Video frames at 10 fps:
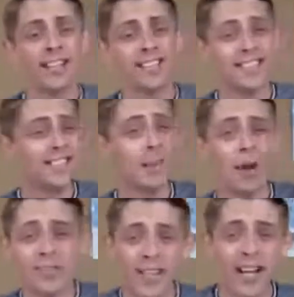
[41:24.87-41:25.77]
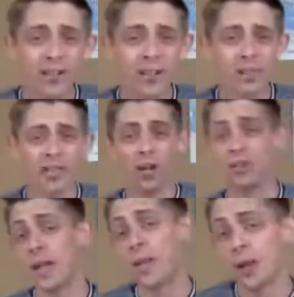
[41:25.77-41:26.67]
to step outside of
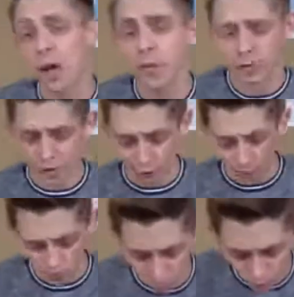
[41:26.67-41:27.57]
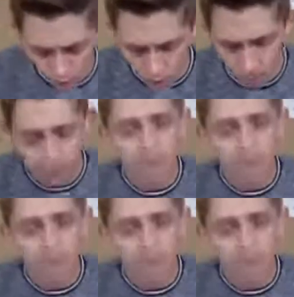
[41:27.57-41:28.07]
themselves and their comfort zone to grow.